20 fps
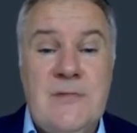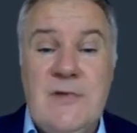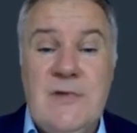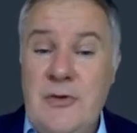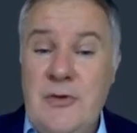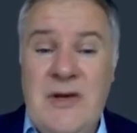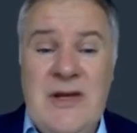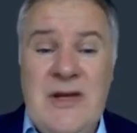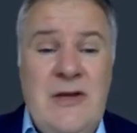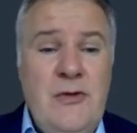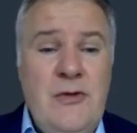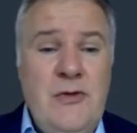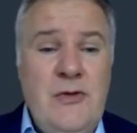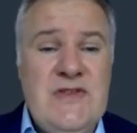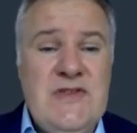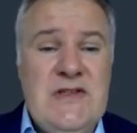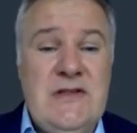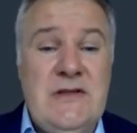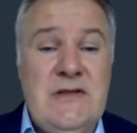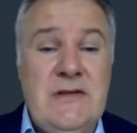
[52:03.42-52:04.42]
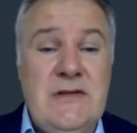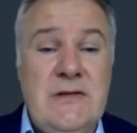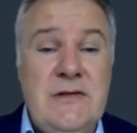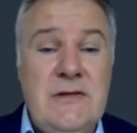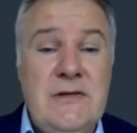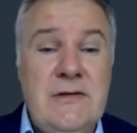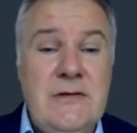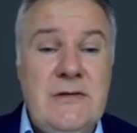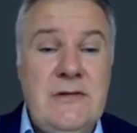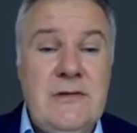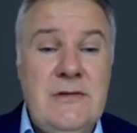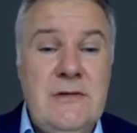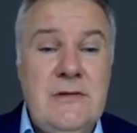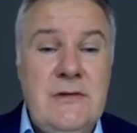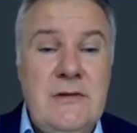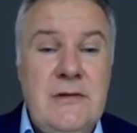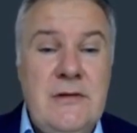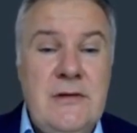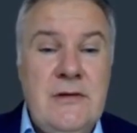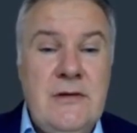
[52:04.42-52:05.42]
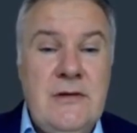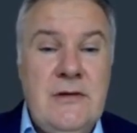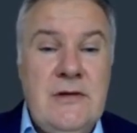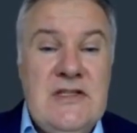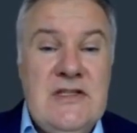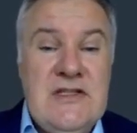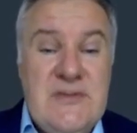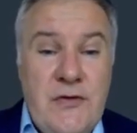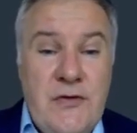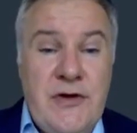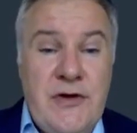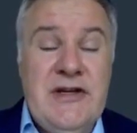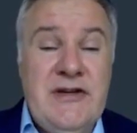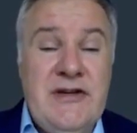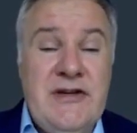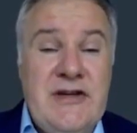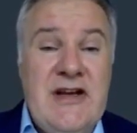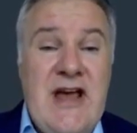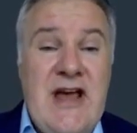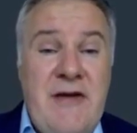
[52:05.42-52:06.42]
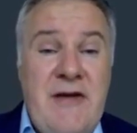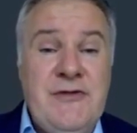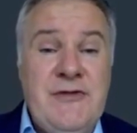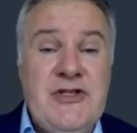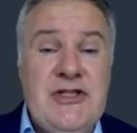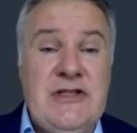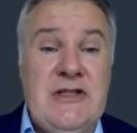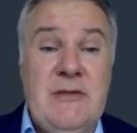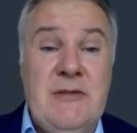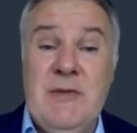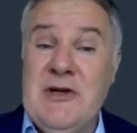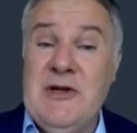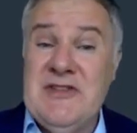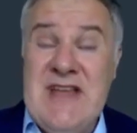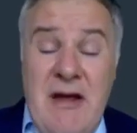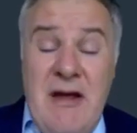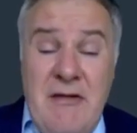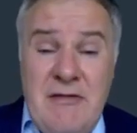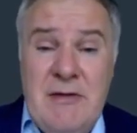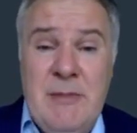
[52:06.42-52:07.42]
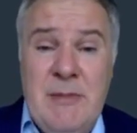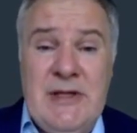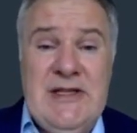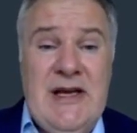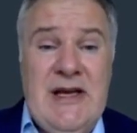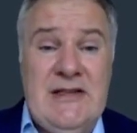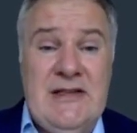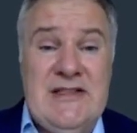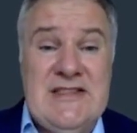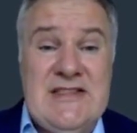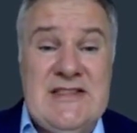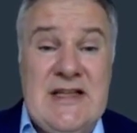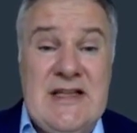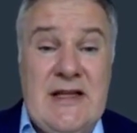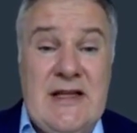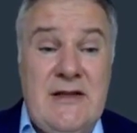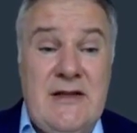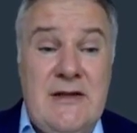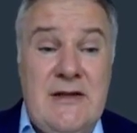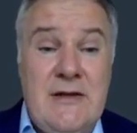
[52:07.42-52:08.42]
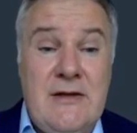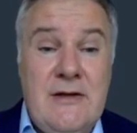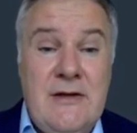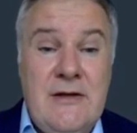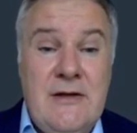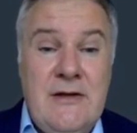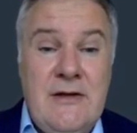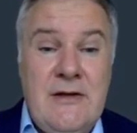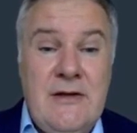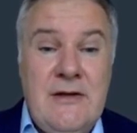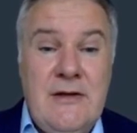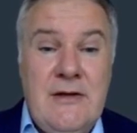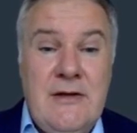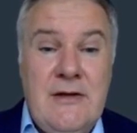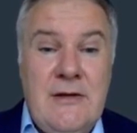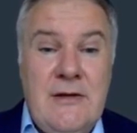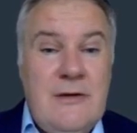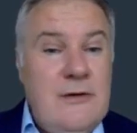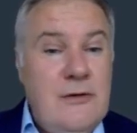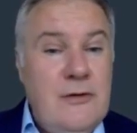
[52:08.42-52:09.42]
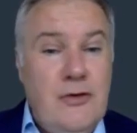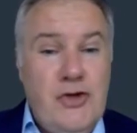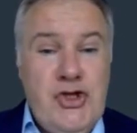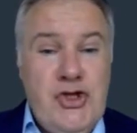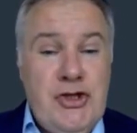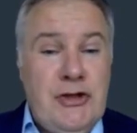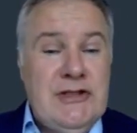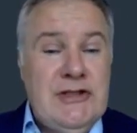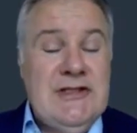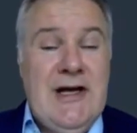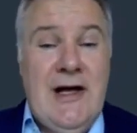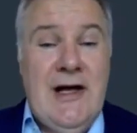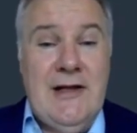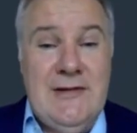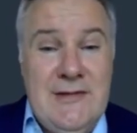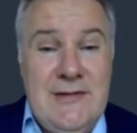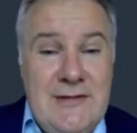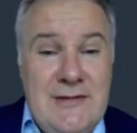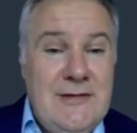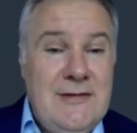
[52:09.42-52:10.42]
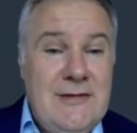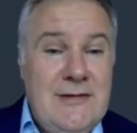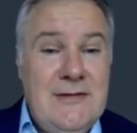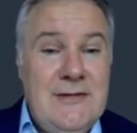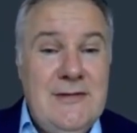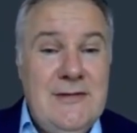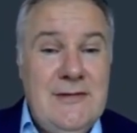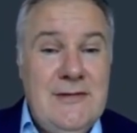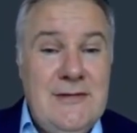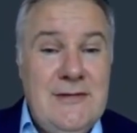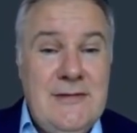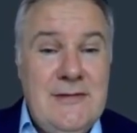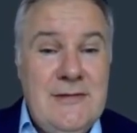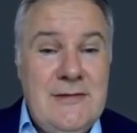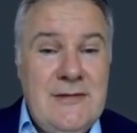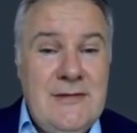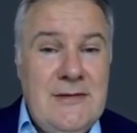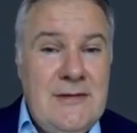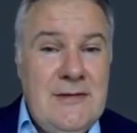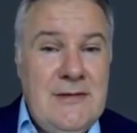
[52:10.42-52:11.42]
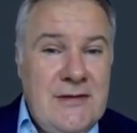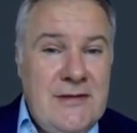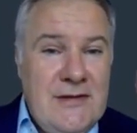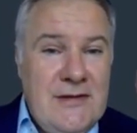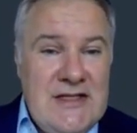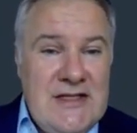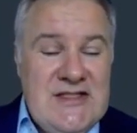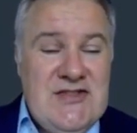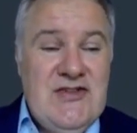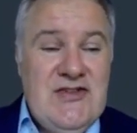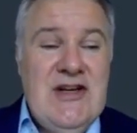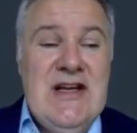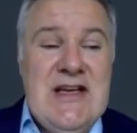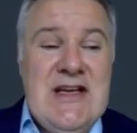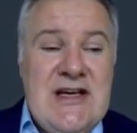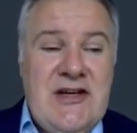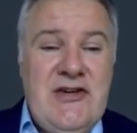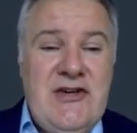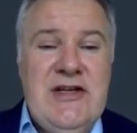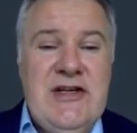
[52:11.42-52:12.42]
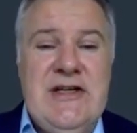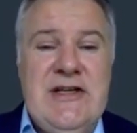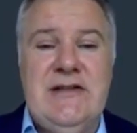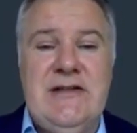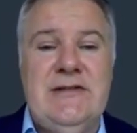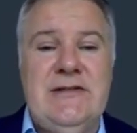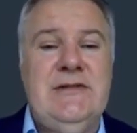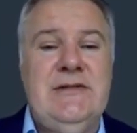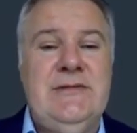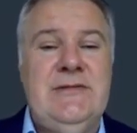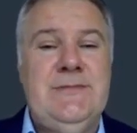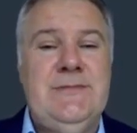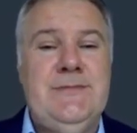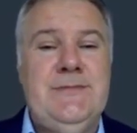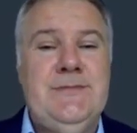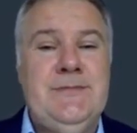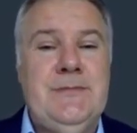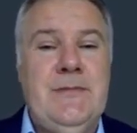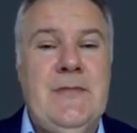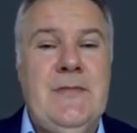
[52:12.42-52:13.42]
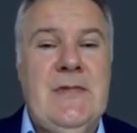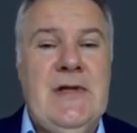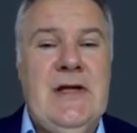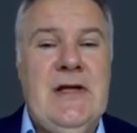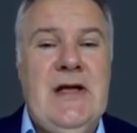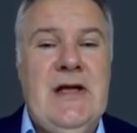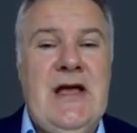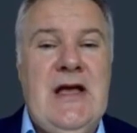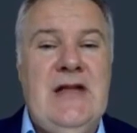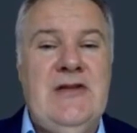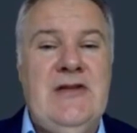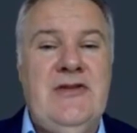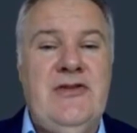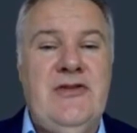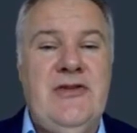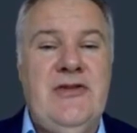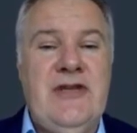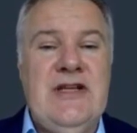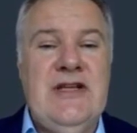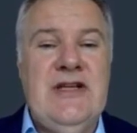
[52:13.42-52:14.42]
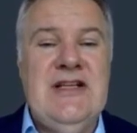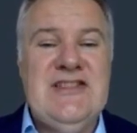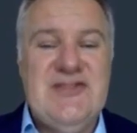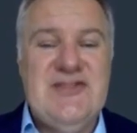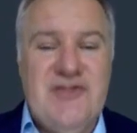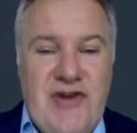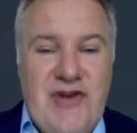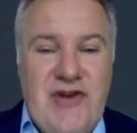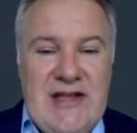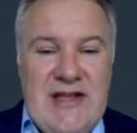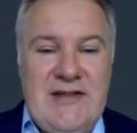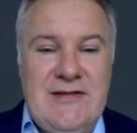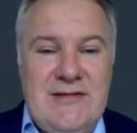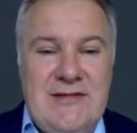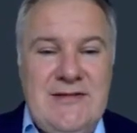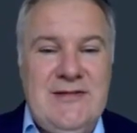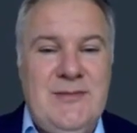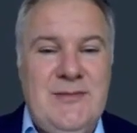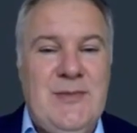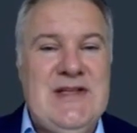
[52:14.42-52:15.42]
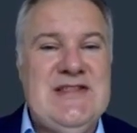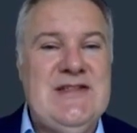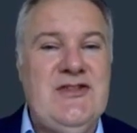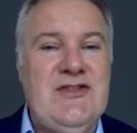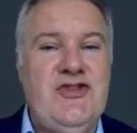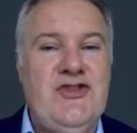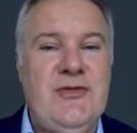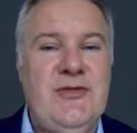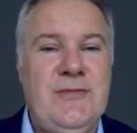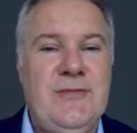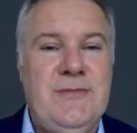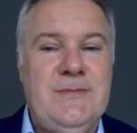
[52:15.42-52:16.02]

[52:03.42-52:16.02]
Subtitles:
You can use it. It's working really efficiently because everybody understands. No shortcut. It's really clear and really straight message.